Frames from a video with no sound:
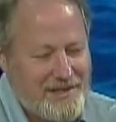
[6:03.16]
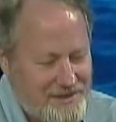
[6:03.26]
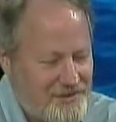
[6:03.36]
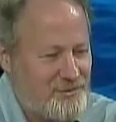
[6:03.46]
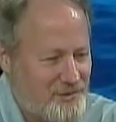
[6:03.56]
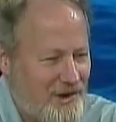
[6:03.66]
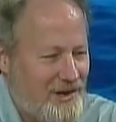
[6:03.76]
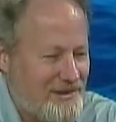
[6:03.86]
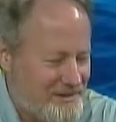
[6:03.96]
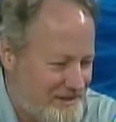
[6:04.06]
this was
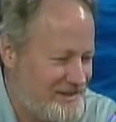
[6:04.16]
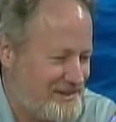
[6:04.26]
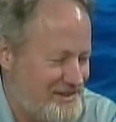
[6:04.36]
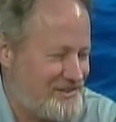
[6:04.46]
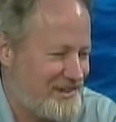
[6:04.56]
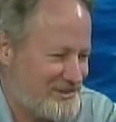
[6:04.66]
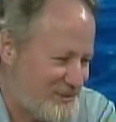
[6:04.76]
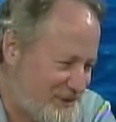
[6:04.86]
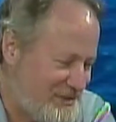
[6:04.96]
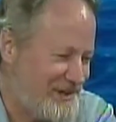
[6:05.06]
all in conjunction
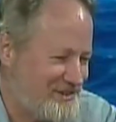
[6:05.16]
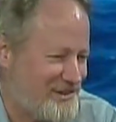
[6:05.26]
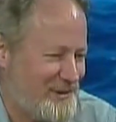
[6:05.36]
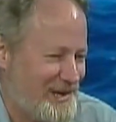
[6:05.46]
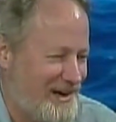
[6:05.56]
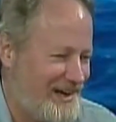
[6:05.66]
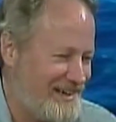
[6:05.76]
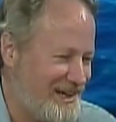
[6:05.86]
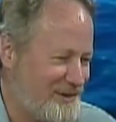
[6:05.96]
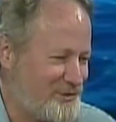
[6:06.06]
with things going on
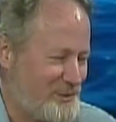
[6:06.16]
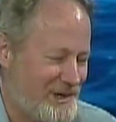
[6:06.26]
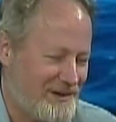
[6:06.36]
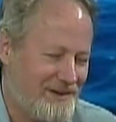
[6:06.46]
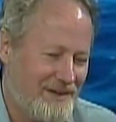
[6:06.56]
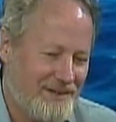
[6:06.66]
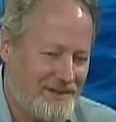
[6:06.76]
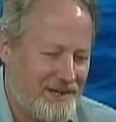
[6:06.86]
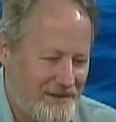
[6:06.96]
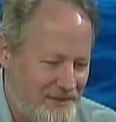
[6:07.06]
elsewhere
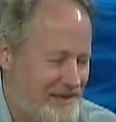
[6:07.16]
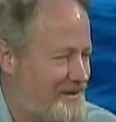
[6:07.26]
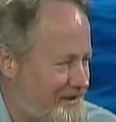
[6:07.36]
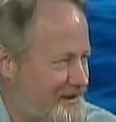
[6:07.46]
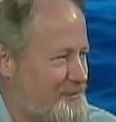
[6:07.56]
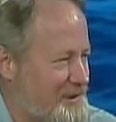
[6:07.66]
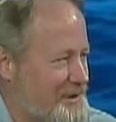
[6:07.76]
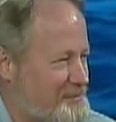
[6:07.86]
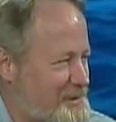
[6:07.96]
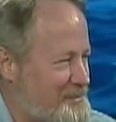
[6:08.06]
that I think really
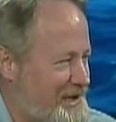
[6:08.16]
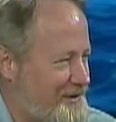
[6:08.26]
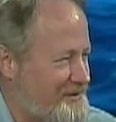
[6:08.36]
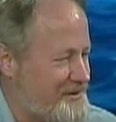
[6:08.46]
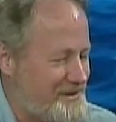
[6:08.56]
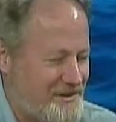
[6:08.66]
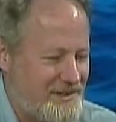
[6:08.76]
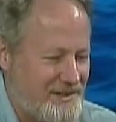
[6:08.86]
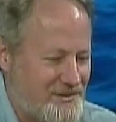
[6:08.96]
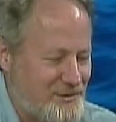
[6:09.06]
propelled
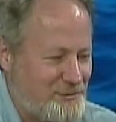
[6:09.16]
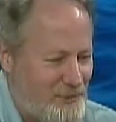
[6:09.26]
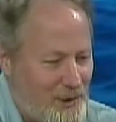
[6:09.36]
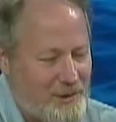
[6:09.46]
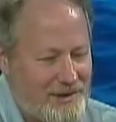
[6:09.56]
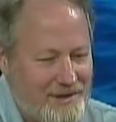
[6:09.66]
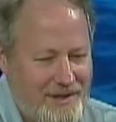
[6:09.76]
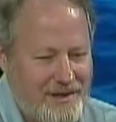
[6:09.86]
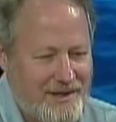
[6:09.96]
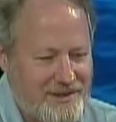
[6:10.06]
the issue forward
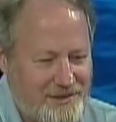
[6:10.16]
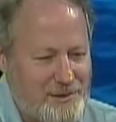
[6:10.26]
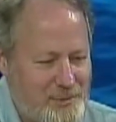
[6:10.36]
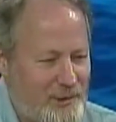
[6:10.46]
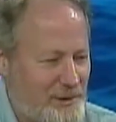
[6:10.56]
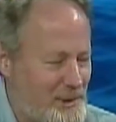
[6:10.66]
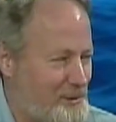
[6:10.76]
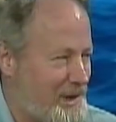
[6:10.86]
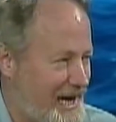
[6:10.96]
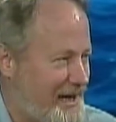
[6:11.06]
to the point where
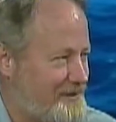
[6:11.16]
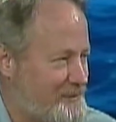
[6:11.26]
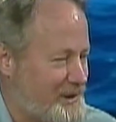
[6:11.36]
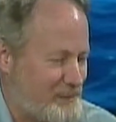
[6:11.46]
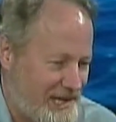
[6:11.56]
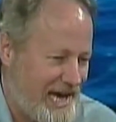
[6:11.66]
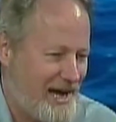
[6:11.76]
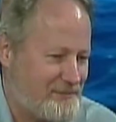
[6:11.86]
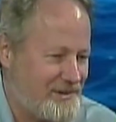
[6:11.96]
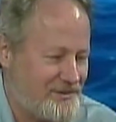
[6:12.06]
we're at, where we
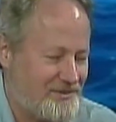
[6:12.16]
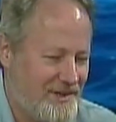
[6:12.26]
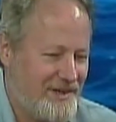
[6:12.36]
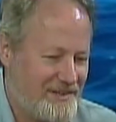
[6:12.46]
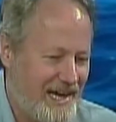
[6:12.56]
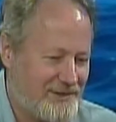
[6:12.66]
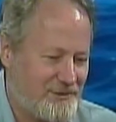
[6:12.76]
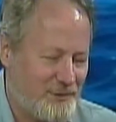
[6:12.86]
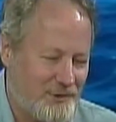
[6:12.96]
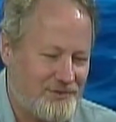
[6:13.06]
have this task
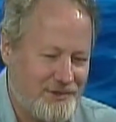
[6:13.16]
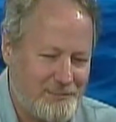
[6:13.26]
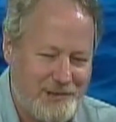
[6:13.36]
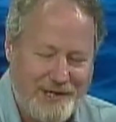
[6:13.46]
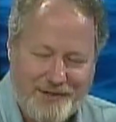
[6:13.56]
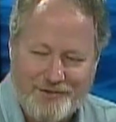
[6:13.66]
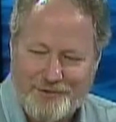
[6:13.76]
force in place.